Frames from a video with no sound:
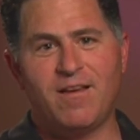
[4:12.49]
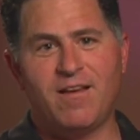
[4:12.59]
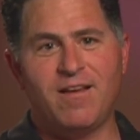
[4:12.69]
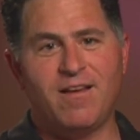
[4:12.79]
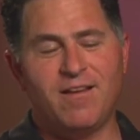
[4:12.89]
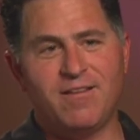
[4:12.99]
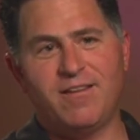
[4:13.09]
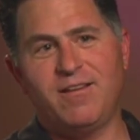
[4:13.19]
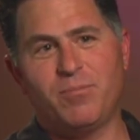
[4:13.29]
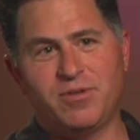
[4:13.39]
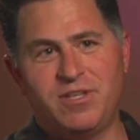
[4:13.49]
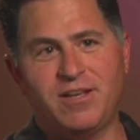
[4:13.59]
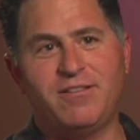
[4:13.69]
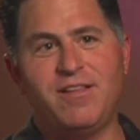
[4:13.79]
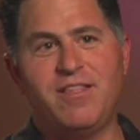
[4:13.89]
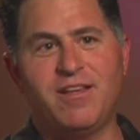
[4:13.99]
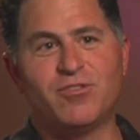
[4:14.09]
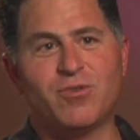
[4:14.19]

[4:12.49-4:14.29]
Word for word: uh, particularly the